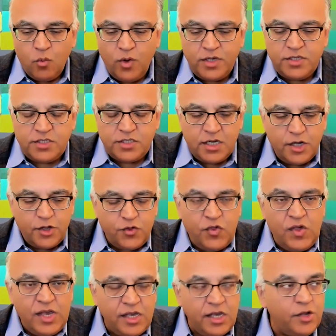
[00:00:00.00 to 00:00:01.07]
was
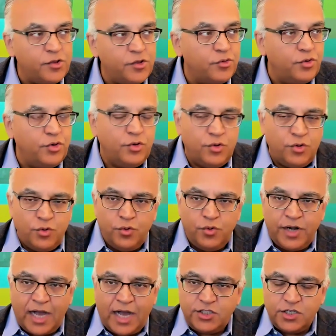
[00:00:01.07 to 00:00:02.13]
thinking through
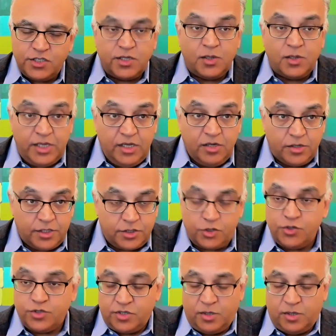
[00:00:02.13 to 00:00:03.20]
not just the legal
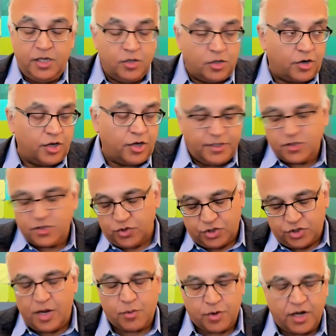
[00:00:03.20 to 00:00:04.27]
issues and the legal arguments,
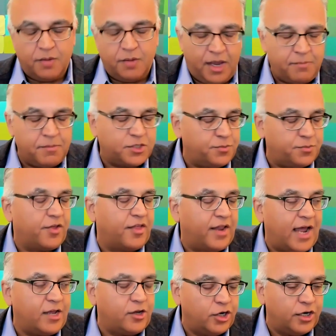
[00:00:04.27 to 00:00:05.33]
which they were going to make much better
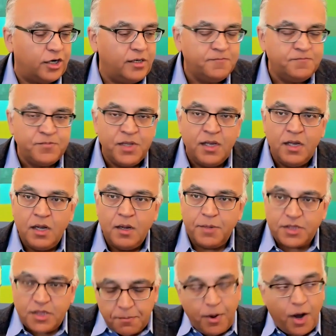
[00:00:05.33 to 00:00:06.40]
than I could, but the